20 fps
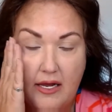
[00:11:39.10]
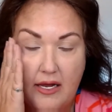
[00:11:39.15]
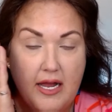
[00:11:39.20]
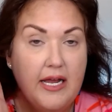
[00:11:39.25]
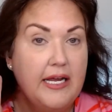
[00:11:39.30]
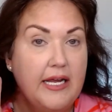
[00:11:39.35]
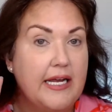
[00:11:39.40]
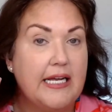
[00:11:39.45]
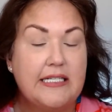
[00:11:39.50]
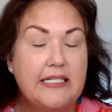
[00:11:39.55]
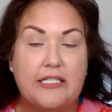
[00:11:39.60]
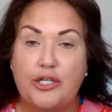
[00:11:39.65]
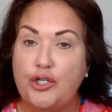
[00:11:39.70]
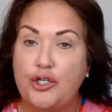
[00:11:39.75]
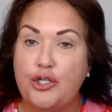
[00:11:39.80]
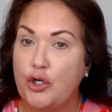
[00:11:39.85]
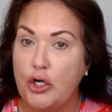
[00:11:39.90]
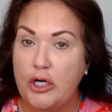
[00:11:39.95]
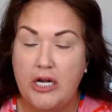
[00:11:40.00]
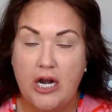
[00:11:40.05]
It
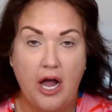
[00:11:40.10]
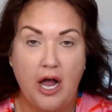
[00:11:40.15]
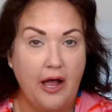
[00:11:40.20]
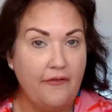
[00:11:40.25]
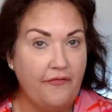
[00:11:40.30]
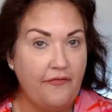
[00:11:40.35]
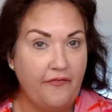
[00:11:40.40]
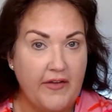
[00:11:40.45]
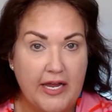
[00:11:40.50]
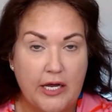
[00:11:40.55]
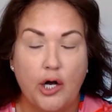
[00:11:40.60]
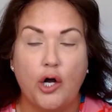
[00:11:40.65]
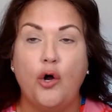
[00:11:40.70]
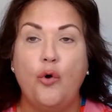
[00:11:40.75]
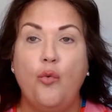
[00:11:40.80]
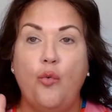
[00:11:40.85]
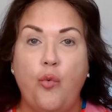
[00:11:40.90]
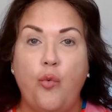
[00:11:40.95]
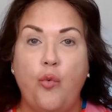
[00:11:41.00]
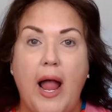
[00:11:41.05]
should not feel
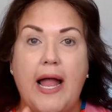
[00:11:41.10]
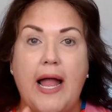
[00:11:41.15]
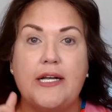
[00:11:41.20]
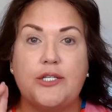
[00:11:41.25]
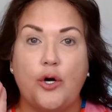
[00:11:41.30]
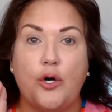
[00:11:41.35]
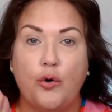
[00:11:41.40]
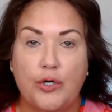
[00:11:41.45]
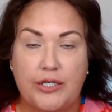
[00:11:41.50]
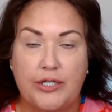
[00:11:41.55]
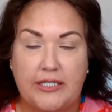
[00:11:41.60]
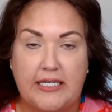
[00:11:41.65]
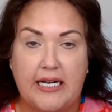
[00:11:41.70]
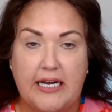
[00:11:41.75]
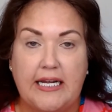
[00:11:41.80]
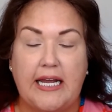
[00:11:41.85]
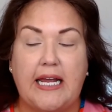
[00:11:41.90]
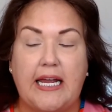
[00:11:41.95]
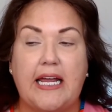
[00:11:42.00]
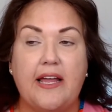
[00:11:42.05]
wet or
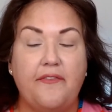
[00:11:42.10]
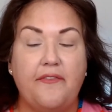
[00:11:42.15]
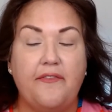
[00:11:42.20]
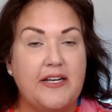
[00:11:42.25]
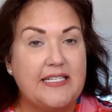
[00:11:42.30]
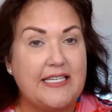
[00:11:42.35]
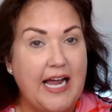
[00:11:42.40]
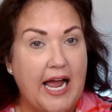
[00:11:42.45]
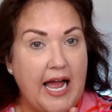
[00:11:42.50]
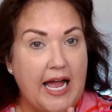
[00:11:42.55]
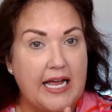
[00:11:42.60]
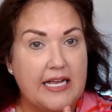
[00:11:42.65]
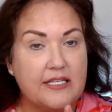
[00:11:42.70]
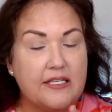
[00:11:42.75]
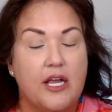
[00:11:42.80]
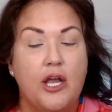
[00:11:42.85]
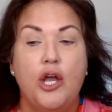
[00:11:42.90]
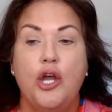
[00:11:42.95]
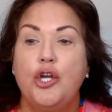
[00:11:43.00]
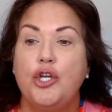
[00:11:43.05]
sticky. If it does,
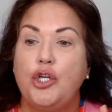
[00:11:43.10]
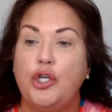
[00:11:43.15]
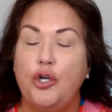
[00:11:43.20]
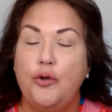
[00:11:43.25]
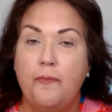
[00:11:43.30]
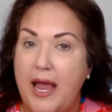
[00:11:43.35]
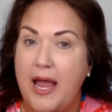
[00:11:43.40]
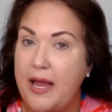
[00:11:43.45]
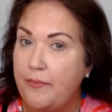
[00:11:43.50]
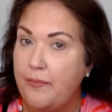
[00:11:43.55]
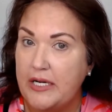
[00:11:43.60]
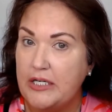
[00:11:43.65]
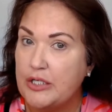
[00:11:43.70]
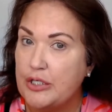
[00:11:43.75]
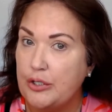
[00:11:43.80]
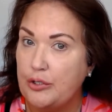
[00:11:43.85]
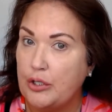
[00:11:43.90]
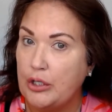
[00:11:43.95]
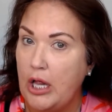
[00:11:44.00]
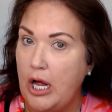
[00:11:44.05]
you may be too
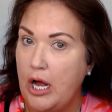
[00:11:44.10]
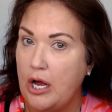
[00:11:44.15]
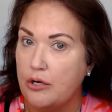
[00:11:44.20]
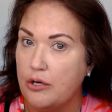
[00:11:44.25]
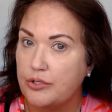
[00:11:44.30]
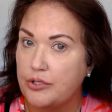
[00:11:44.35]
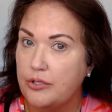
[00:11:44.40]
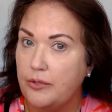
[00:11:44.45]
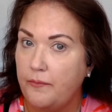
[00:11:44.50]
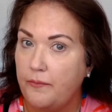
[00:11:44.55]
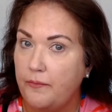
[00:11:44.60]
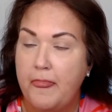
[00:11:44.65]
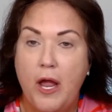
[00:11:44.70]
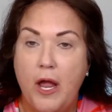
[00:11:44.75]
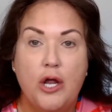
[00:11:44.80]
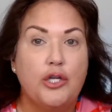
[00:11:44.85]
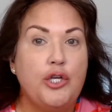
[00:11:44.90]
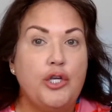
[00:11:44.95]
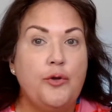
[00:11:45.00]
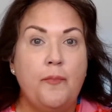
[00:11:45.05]
close.
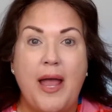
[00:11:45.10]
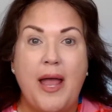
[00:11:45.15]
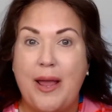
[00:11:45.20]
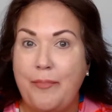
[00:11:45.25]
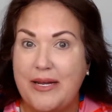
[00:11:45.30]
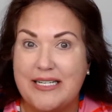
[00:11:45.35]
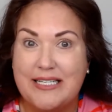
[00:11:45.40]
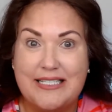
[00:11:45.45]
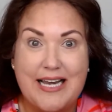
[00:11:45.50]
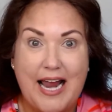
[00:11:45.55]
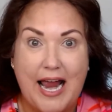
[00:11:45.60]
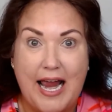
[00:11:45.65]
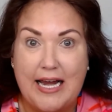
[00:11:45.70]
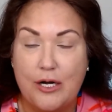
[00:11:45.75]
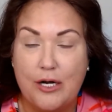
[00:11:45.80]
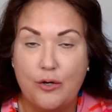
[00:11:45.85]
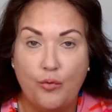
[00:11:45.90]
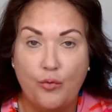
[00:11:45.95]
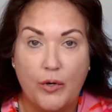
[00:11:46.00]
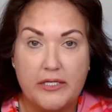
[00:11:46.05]
You may be staying
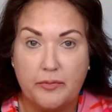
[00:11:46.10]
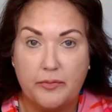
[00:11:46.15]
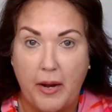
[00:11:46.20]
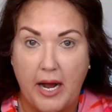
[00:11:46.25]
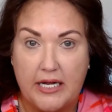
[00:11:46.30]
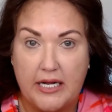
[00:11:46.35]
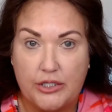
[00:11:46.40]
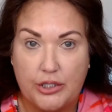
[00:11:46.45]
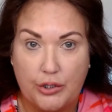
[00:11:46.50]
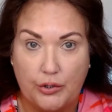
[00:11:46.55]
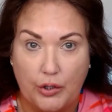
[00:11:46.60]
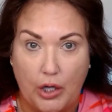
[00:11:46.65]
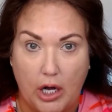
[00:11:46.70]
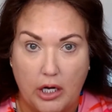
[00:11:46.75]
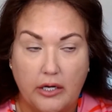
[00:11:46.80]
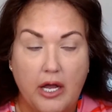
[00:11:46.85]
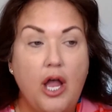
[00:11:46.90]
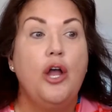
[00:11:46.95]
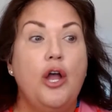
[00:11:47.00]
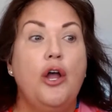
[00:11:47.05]
in one spot too long.
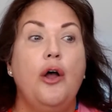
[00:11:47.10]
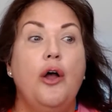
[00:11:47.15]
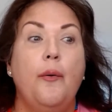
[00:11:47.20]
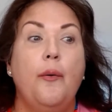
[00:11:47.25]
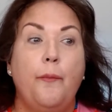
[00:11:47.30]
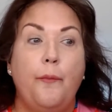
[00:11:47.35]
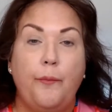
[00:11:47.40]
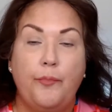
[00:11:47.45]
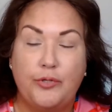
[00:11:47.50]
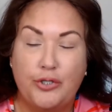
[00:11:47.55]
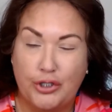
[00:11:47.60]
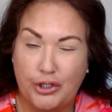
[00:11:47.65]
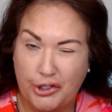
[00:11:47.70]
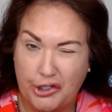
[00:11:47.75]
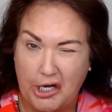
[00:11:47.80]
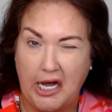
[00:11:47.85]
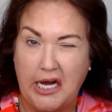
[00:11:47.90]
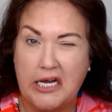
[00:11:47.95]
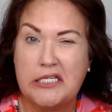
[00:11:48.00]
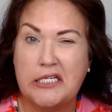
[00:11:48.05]

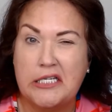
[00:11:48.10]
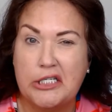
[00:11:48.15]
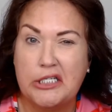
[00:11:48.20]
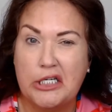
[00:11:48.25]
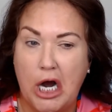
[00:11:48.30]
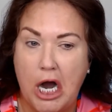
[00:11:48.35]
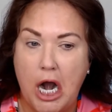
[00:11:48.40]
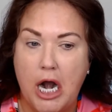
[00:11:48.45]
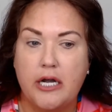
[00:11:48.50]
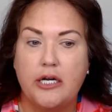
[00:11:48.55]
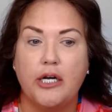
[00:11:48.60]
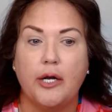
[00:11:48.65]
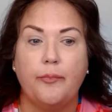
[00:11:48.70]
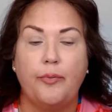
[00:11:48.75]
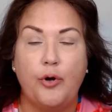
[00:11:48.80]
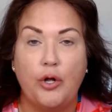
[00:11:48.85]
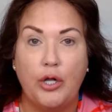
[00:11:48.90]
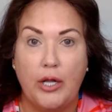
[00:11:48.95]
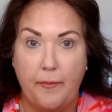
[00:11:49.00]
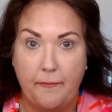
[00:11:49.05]
Chances are you're
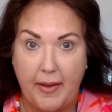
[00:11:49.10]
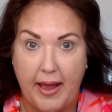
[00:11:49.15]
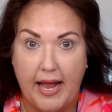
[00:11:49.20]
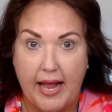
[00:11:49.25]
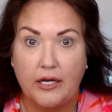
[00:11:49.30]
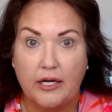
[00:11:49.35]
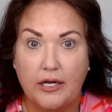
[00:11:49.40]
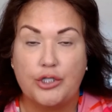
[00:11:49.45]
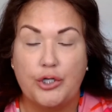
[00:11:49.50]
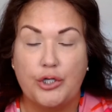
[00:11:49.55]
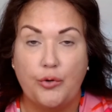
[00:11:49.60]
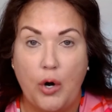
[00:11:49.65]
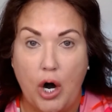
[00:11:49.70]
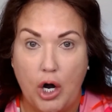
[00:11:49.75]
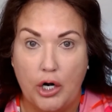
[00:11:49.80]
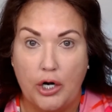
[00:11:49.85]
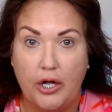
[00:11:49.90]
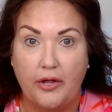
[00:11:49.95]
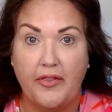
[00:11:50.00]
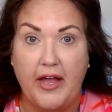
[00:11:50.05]
pulling back too hard
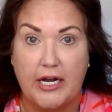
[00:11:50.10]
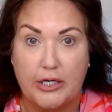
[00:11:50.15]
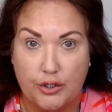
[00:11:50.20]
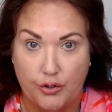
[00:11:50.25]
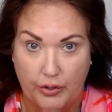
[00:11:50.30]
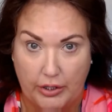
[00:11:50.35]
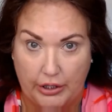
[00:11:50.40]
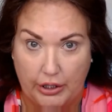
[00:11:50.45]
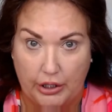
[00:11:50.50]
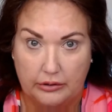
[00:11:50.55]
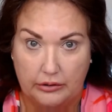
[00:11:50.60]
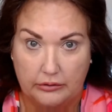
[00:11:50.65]
on that trigger.